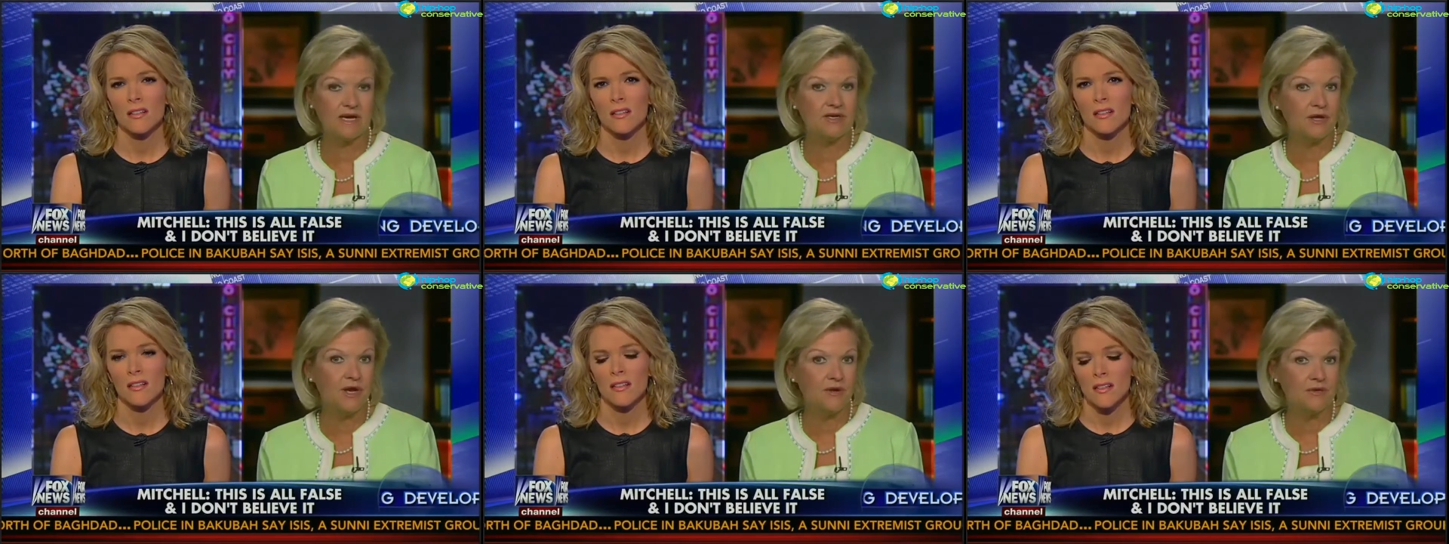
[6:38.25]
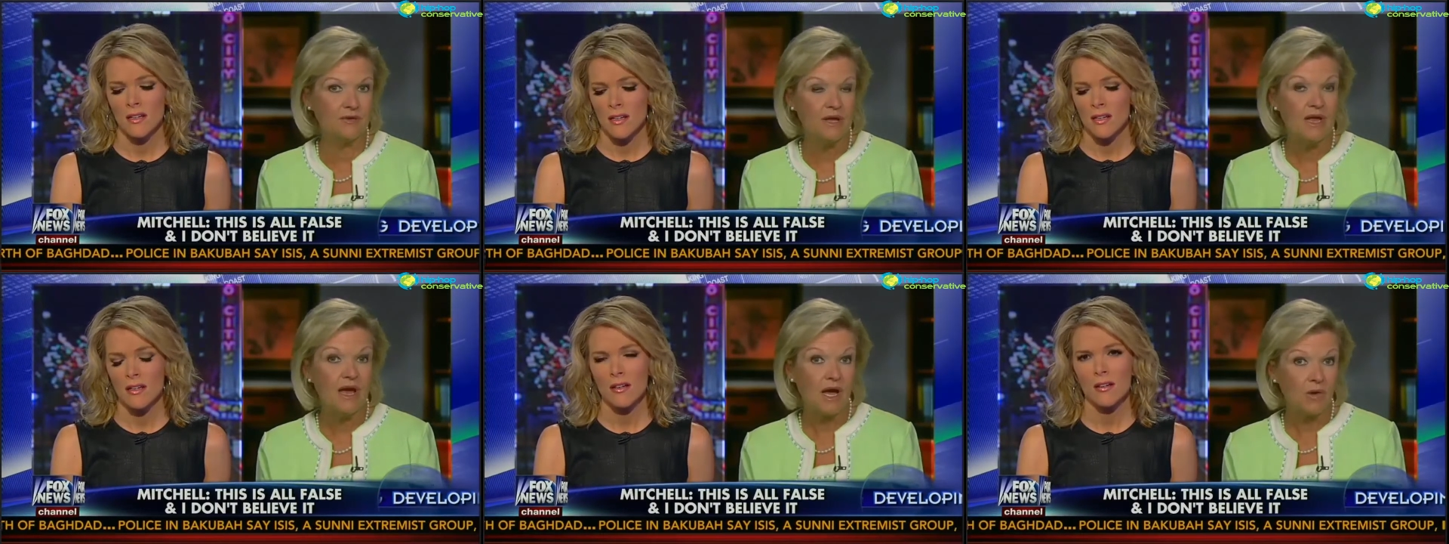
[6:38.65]
Speaker 1: I
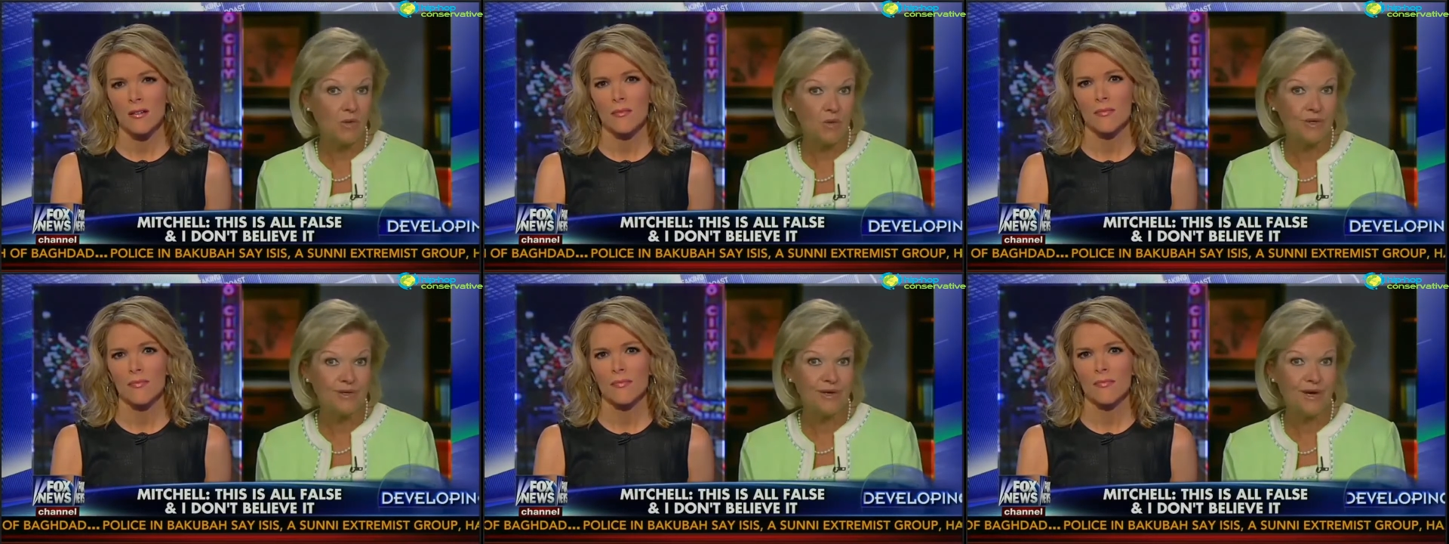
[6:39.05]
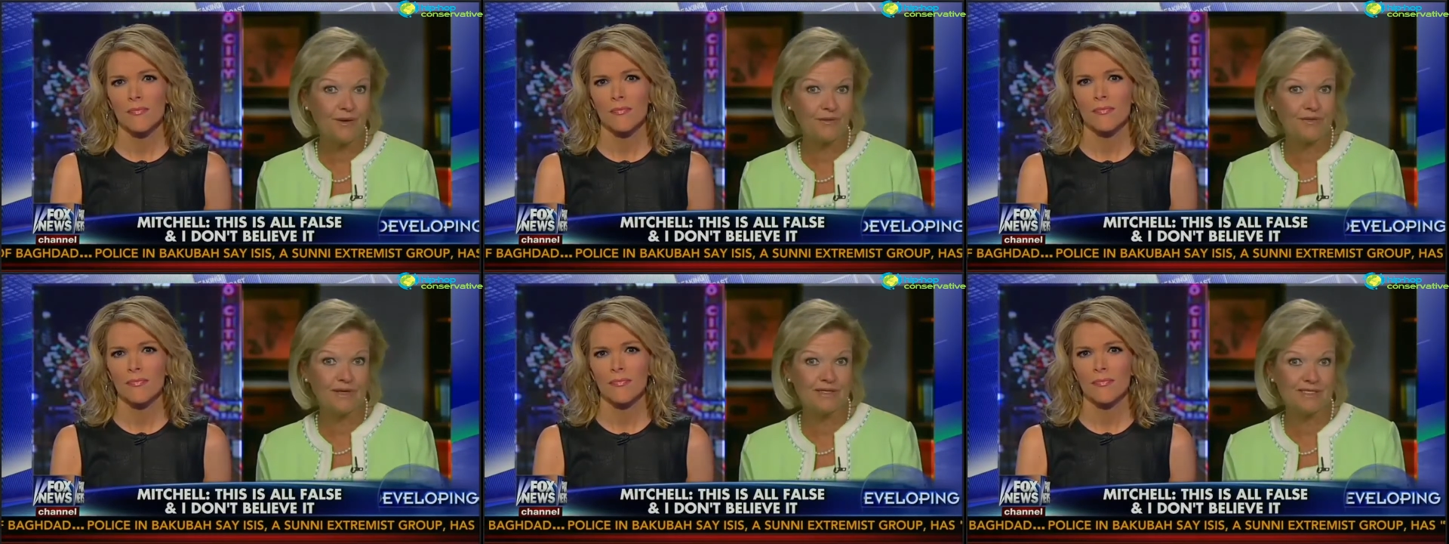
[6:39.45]
note, I would
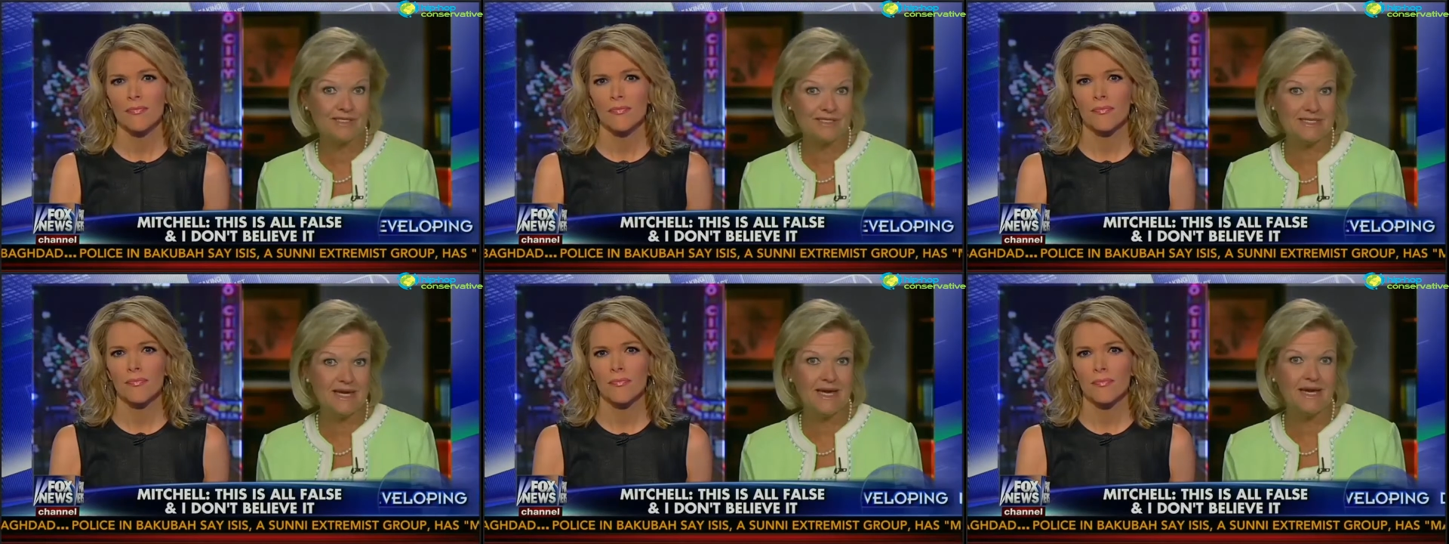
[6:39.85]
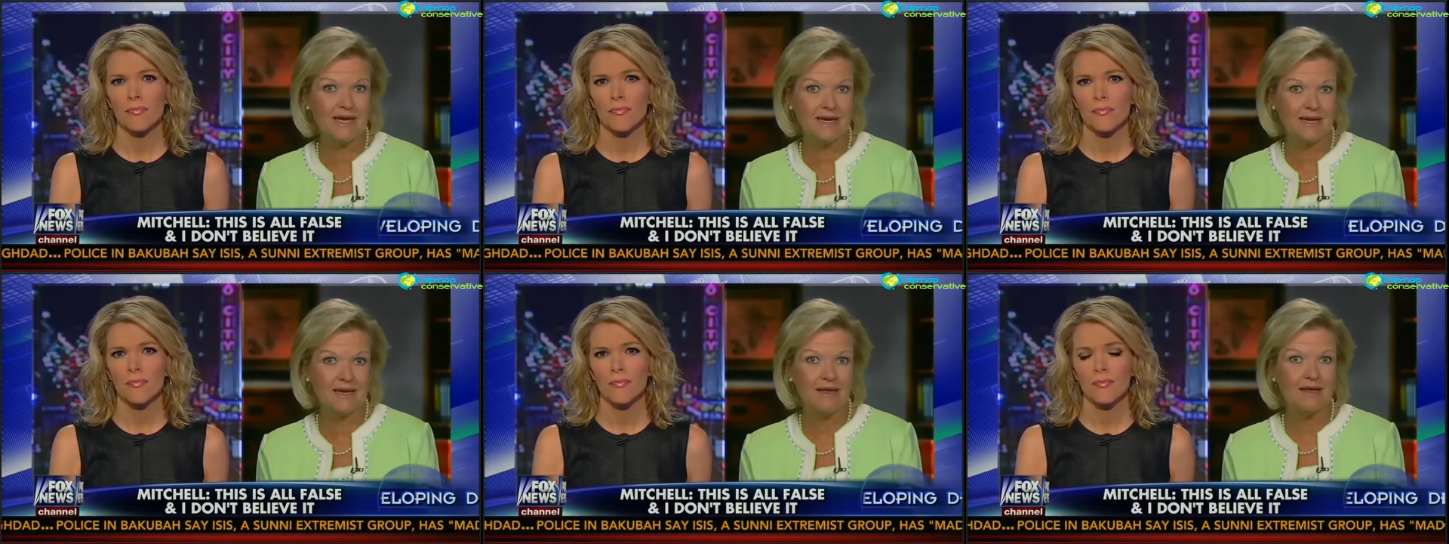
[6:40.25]
note that
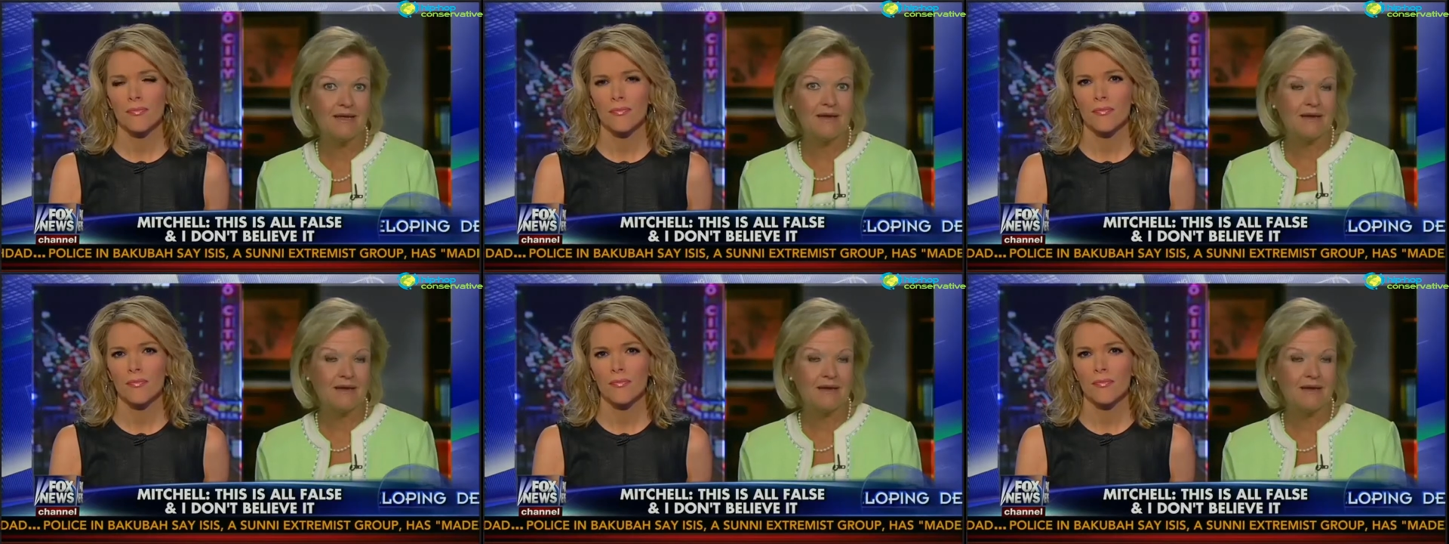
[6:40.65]
today,